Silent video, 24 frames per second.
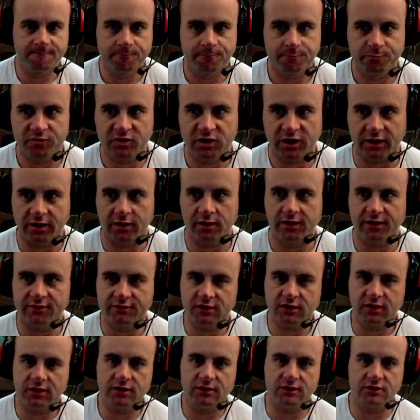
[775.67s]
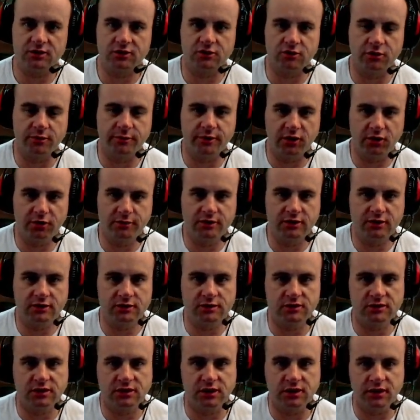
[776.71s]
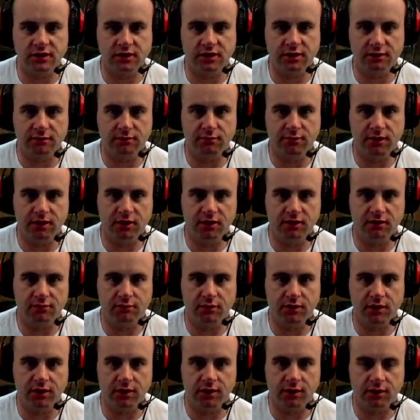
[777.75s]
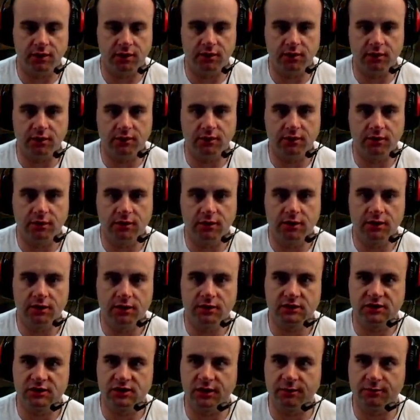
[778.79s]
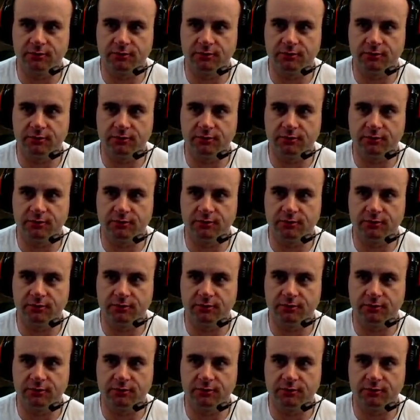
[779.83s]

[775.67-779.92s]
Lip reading: Okay, I'll have to get into Stream Elements and make my sub